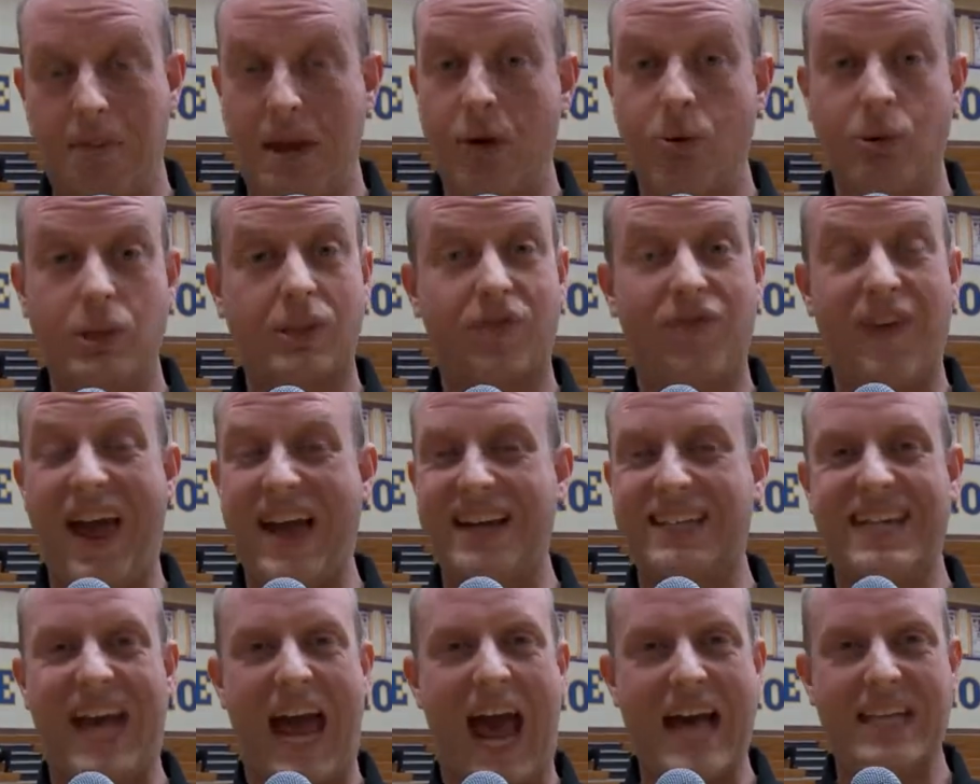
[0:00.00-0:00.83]
He was
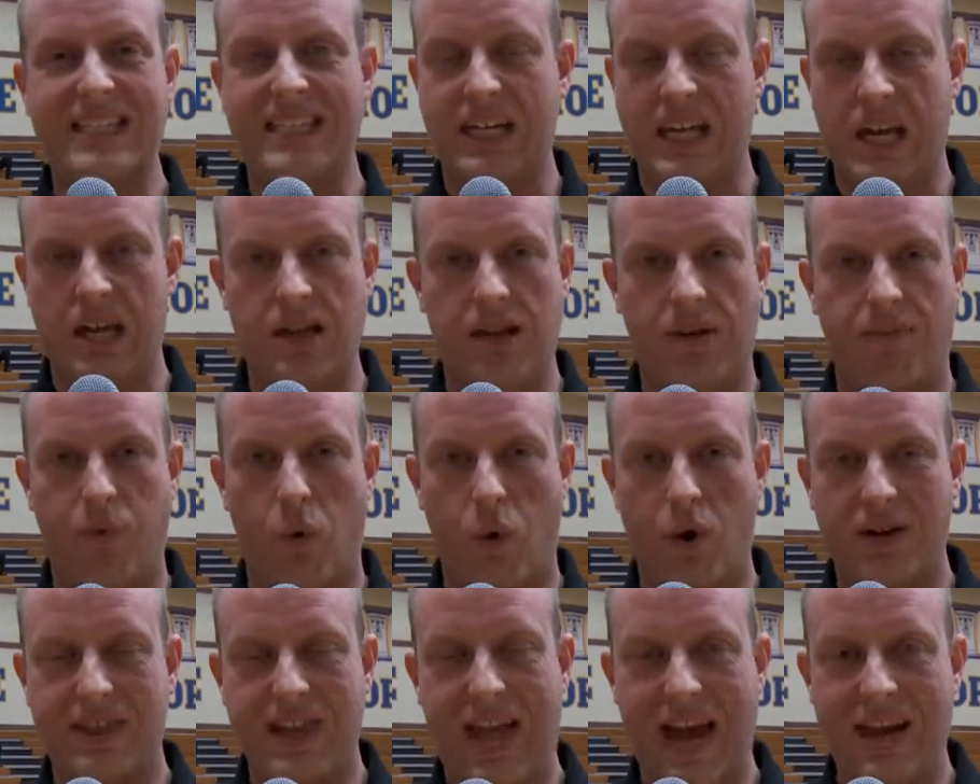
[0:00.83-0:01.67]
fantastic in the
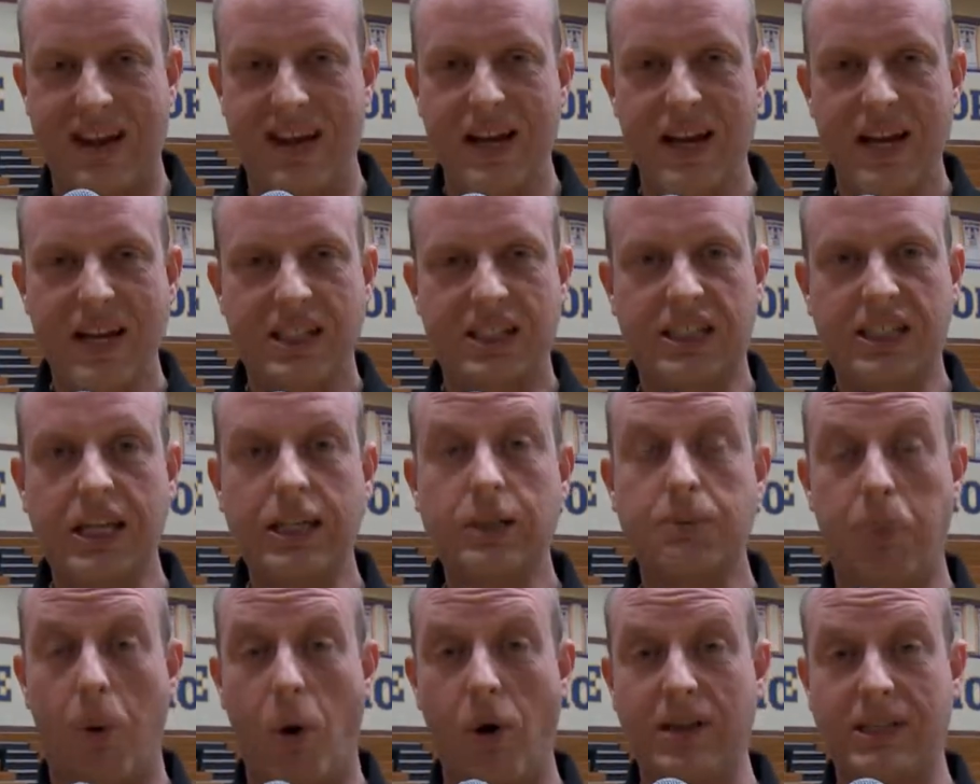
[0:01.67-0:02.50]
fourth, had
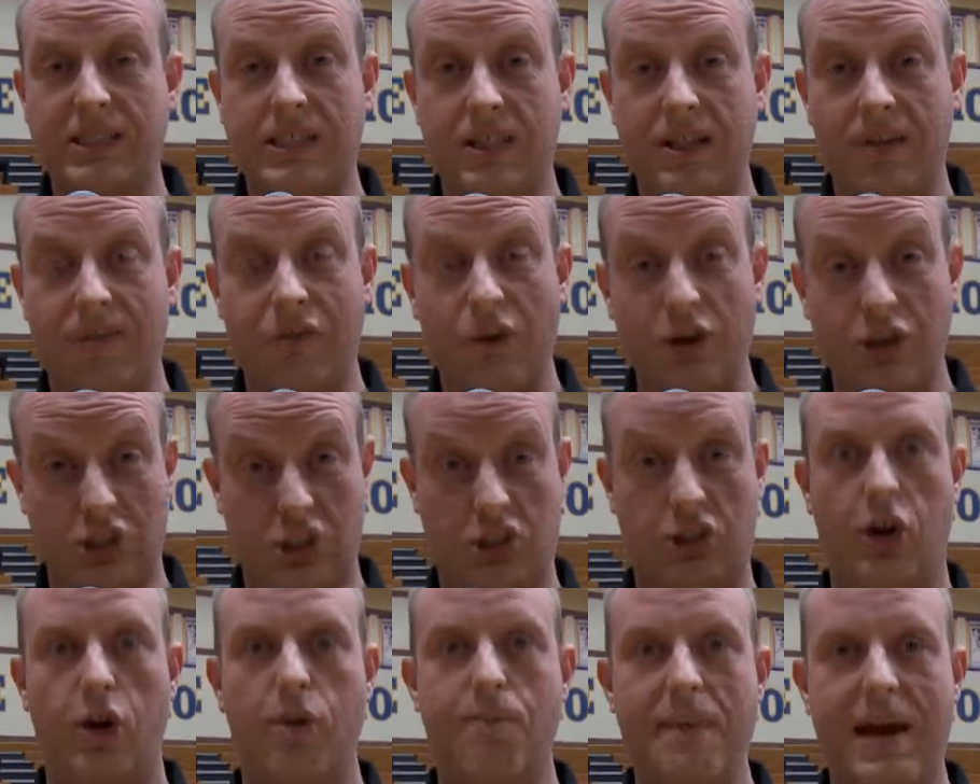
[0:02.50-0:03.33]
six points in the
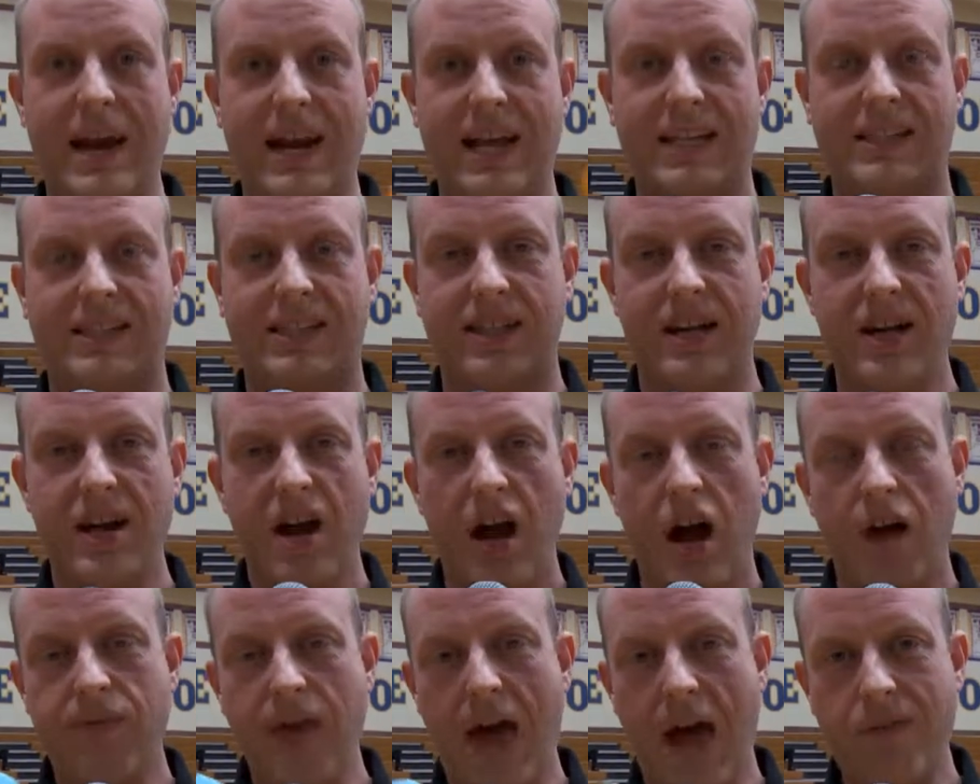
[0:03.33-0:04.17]
first two minutes
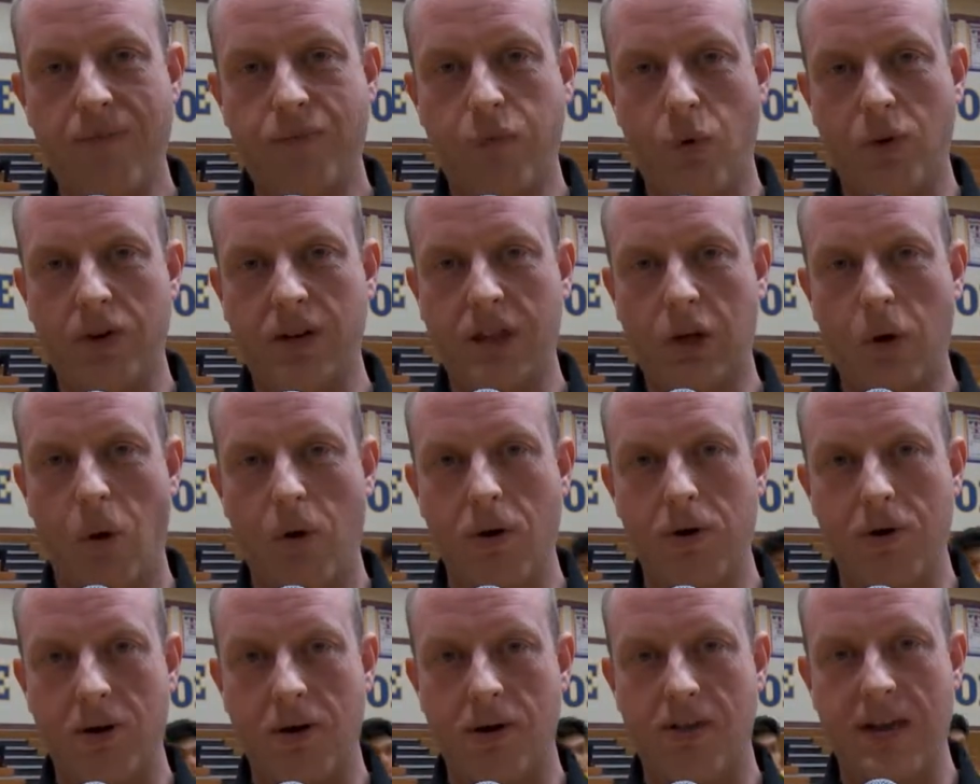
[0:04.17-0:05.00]
of that fourth
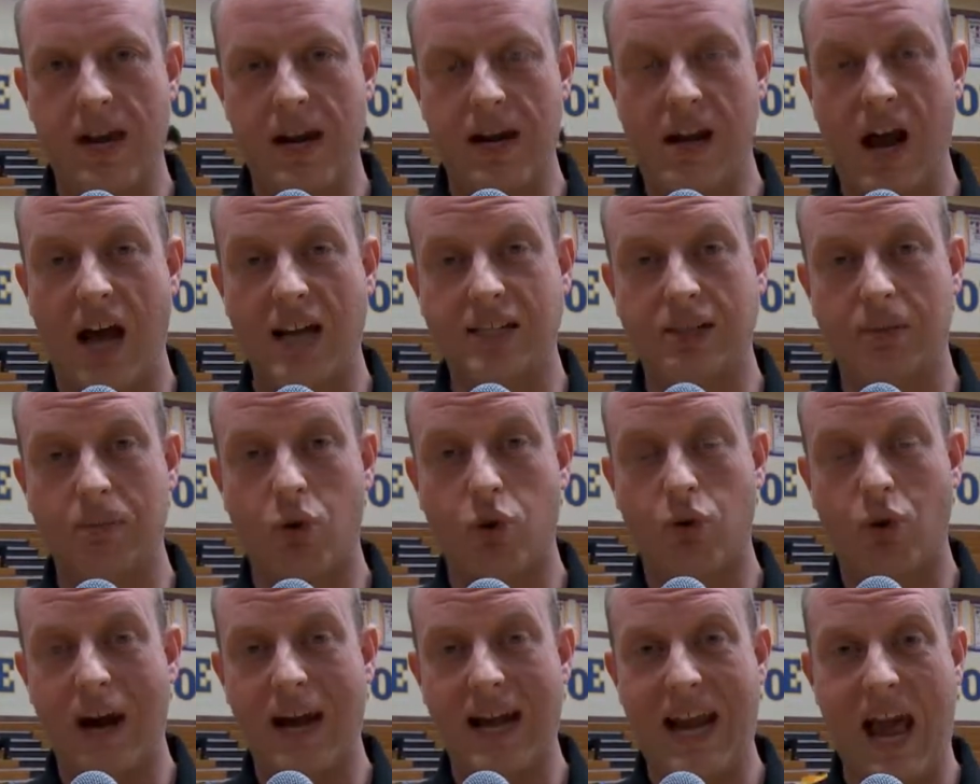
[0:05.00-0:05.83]
quarter, and then got some
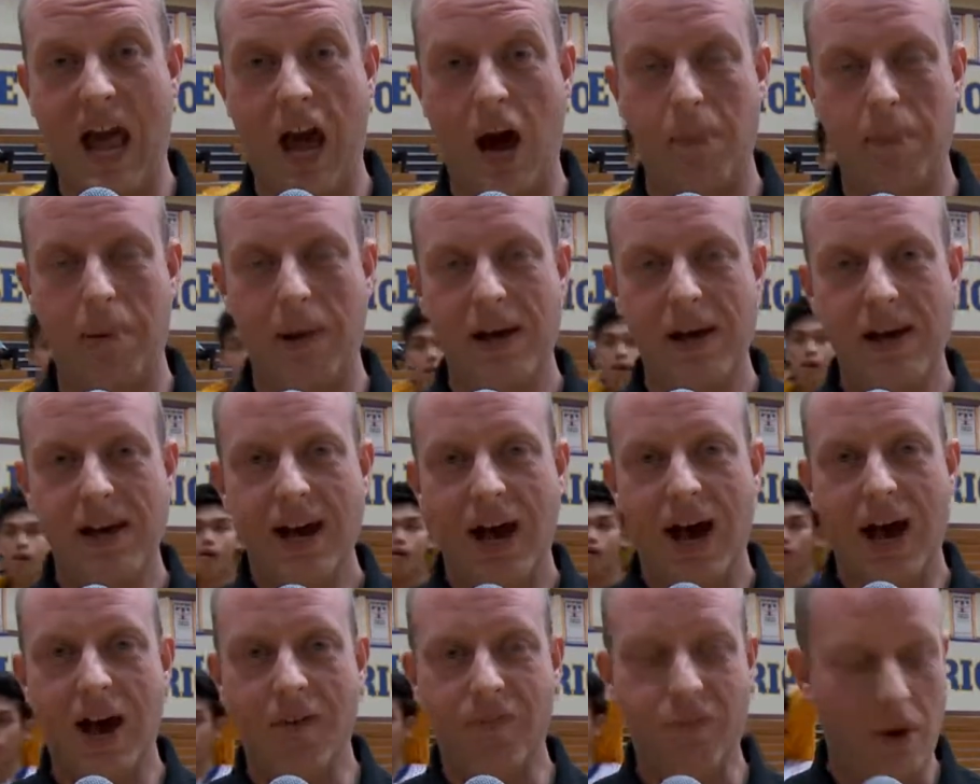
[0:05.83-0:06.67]
great help
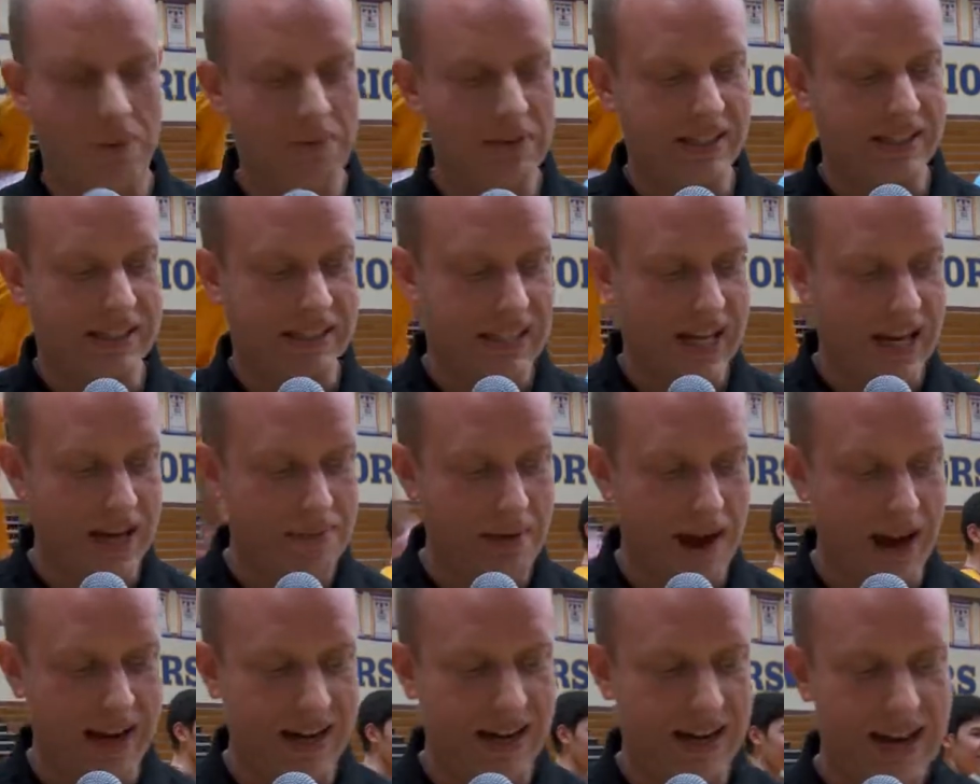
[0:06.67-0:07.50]
uh, from his
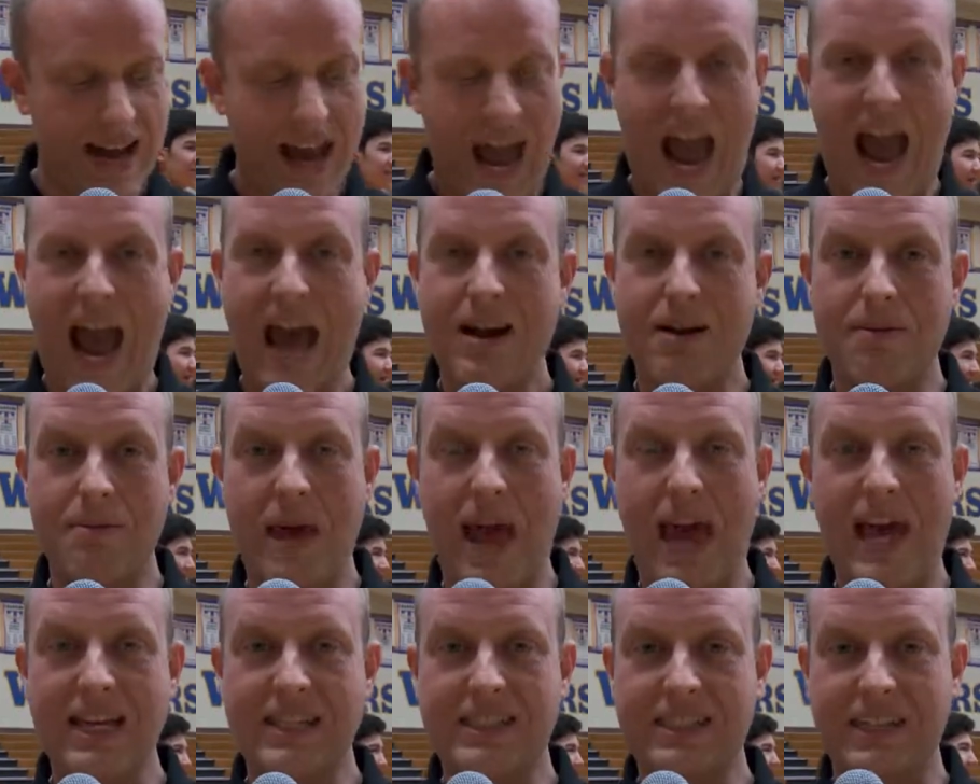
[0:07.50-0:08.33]
teammate Adam
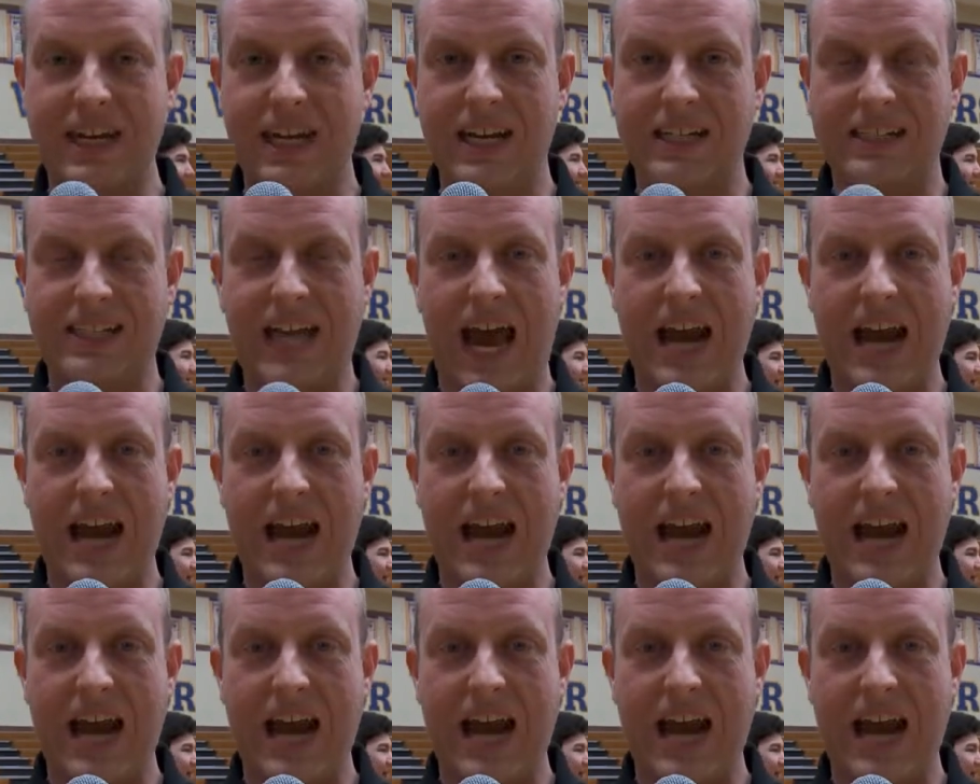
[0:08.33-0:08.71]
Hastings.